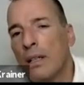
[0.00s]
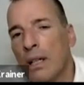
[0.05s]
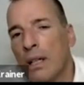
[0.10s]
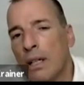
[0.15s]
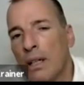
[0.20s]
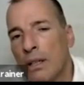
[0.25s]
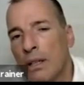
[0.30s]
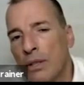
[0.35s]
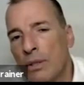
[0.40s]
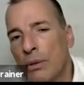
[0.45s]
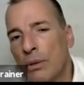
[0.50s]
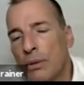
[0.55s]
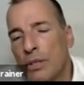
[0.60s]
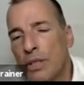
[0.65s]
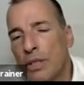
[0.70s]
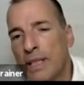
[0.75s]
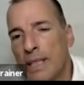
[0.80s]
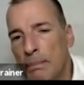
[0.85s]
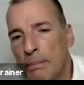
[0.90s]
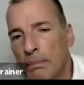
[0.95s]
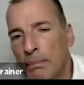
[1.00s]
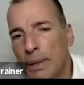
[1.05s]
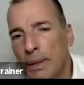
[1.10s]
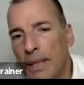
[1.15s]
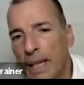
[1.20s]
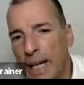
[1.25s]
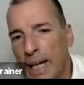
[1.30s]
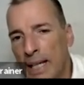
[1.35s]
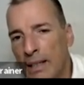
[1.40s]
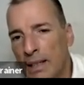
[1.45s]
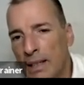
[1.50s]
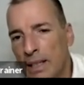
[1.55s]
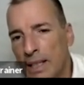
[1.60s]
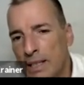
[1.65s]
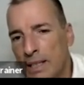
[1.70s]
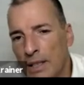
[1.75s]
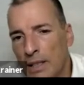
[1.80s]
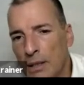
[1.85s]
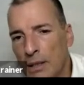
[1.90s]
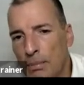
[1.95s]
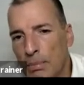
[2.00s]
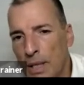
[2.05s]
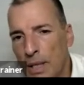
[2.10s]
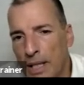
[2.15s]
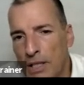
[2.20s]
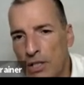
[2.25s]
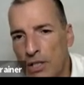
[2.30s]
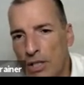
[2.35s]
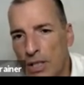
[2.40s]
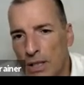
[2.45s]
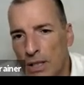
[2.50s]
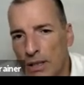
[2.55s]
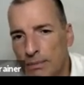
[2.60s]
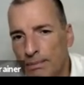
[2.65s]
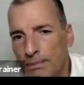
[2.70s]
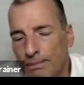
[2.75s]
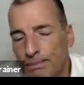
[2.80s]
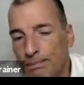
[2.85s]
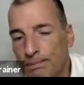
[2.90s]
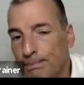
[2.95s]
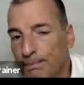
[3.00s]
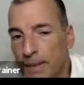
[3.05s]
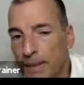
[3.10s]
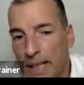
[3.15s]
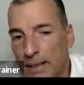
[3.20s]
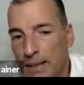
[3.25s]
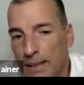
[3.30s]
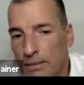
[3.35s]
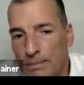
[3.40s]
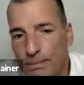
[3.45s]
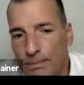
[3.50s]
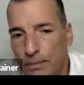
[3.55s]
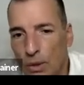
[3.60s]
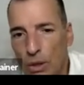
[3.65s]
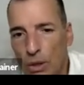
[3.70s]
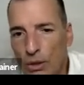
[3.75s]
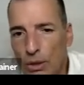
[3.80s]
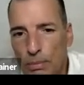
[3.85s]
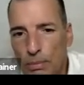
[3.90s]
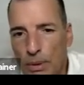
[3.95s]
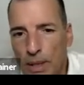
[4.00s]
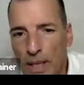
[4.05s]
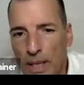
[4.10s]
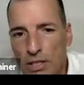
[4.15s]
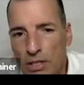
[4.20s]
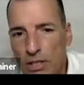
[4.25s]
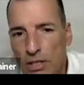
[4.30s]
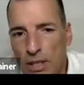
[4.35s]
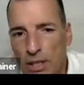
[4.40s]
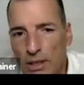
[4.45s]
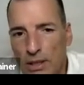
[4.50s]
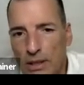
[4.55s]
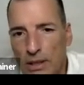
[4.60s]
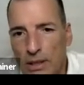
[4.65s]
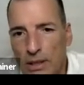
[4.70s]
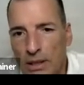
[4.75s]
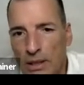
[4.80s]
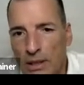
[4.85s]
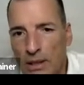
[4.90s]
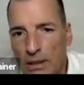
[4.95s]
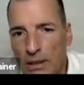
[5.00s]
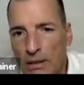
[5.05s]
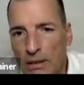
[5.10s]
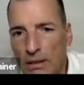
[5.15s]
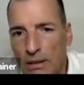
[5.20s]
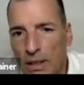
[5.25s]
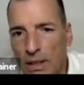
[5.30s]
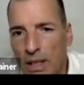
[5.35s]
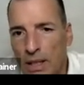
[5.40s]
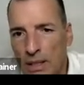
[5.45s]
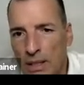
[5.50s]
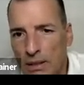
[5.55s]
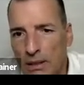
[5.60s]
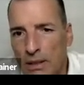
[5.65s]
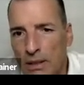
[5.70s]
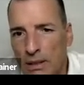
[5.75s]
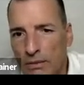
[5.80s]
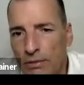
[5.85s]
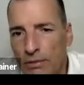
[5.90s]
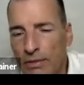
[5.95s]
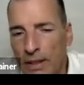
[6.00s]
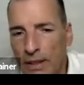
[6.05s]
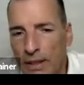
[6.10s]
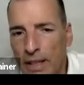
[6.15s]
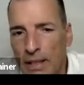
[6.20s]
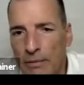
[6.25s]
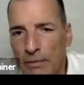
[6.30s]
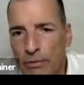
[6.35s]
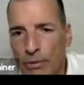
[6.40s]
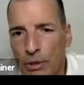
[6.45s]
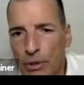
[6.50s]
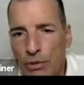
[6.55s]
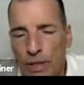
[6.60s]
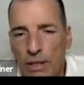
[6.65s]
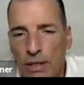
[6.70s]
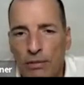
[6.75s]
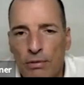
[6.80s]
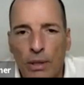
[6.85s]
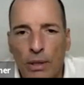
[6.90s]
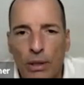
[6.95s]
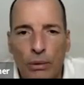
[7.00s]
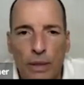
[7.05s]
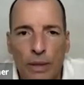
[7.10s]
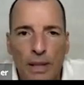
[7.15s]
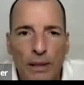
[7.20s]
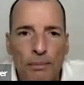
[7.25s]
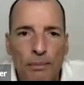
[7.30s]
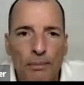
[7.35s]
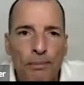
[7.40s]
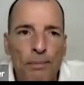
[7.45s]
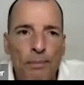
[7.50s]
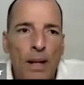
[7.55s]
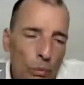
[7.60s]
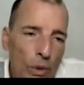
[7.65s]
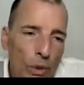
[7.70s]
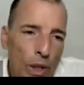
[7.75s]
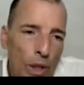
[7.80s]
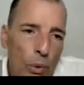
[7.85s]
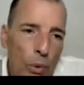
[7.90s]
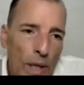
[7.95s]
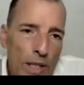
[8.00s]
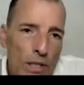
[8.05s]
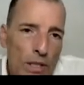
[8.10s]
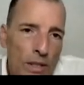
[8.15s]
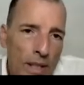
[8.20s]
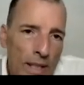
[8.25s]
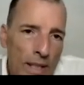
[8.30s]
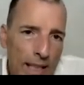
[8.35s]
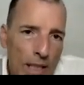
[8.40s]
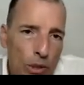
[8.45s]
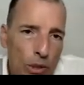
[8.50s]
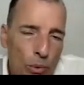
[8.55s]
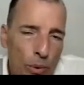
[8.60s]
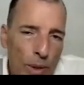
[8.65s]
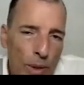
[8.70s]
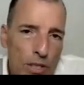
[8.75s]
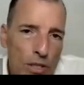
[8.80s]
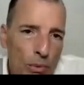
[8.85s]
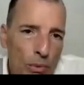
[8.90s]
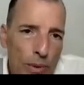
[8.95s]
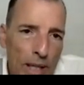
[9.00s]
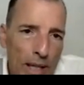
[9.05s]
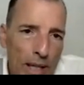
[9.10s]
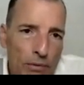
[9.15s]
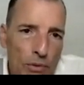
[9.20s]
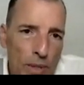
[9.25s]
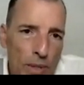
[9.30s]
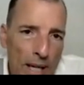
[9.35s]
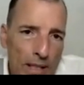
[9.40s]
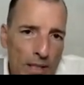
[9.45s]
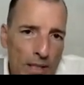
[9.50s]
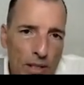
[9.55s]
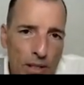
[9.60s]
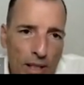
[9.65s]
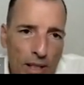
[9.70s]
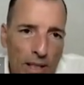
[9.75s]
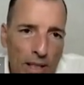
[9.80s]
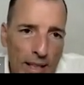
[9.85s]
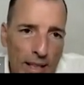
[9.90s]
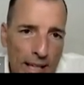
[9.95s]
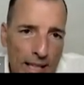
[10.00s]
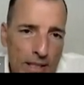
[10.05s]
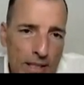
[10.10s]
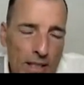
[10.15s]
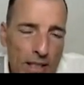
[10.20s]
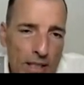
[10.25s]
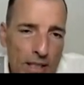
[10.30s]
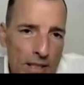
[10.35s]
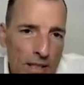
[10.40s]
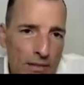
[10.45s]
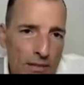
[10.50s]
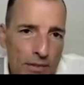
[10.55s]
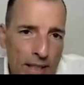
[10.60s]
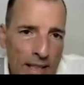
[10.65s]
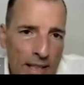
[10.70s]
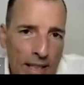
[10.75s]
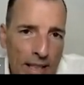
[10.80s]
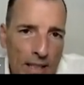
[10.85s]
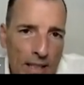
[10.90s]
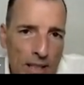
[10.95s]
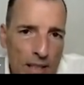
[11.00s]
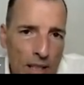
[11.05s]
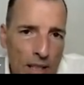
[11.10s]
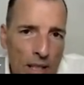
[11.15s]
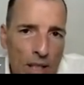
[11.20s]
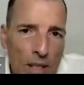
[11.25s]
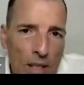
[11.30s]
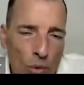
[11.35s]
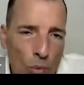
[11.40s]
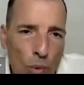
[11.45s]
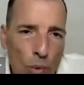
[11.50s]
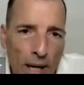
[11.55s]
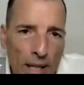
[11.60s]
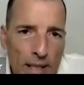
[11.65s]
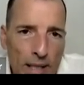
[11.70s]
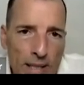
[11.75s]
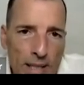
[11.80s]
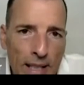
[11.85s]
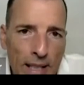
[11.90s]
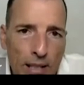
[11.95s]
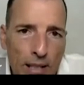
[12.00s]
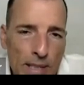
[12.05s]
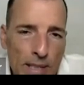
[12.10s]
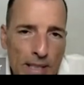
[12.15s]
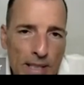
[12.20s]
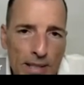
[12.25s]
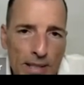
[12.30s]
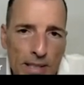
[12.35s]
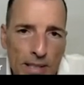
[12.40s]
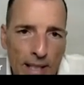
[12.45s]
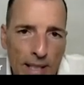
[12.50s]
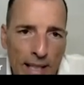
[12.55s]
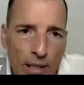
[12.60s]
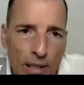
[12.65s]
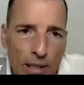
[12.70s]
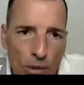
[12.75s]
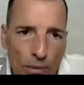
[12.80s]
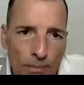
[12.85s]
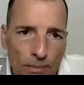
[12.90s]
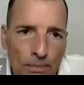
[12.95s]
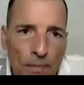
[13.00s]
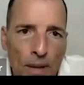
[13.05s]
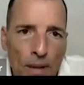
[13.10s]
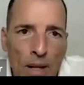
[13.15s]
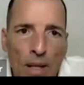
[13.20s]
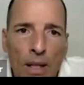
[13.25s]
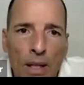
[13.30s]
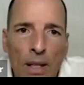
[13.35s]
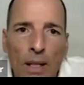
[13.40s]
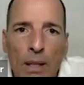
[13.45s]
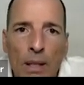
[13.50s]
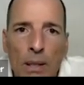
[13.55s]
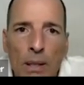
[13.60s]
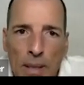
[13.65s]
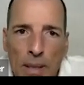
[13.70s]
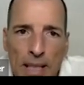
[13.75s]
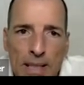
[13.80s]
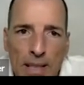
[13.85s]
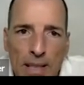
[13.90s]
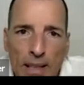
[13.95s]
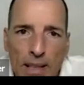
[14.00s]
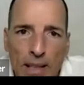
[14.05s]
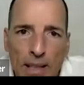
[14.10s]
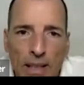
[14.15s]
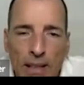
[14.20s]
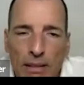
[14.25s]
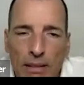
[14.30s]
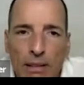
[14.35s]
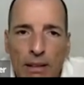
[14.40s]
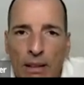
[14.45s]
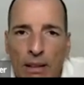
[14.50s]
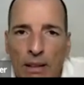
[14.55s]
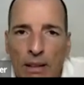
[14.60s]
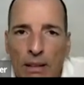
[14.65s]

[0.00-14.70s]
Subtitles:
you're simply analyzing the price chart, and all the price chart are fair game for trend following. The next question we have to ask ourselves again: why take risks at all? Basically,